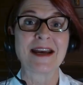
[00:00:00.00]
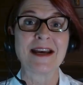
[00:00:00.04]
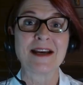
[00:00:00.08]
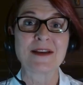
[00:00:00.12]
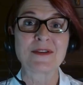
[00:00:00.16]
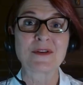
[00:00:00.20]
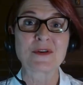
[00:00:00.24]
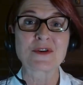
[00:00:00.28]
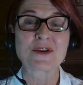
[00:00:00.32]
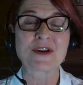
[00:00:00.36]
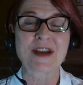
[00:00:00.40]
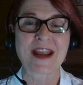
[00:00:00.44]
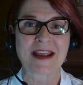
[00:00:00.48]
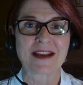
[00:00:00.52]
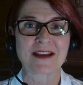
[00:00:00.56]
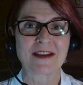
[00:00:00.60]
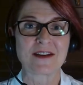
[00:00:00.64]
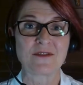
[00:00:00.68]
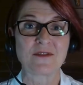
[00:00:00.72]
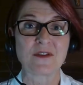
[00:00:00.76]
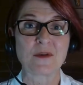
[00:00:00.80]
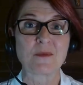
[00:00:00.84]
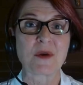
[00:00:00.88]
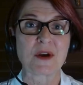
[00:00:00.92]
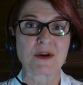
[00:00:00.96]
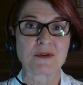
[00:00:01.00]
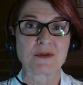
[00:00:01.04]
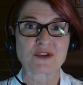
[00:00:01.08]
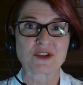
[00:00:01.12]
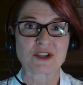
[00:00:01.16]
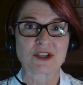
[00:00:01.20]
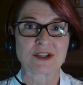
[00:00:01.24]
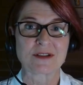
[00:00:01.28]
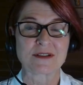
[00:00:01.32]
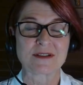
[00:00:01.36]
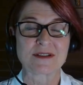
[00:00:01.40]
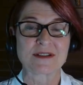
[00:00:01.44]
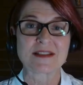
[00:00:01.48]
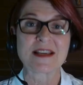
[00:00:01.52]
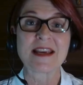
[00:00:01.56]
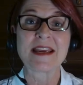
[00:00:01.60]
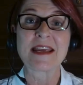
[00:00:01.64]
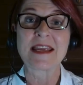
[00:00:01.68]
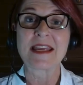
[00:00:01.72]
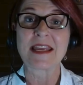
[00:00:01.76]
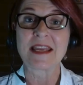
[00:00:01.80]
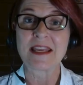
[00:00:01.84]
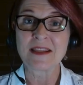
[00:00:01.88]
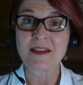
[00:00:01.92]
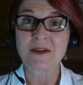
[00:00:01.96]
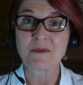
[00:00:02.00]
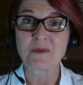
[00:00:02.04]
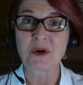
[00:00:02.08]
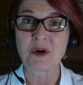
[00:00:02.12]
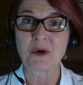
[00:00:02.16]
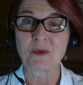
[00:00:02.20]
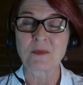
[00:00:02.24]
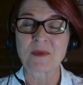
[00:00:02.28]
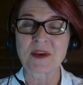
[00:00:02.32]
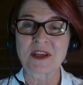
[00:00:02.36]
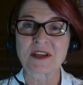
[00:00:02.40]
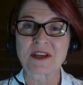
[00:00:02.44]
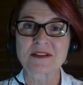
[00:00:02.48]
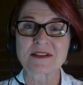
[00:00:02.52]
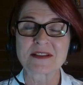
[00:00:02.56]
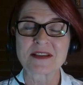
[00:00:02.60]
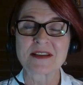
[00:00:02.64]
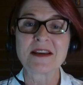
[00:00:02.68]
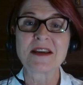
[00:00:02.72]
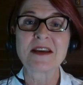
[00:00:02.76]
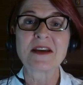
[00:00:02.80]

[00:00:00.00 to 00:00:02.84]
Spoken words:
other negative emotions in the moment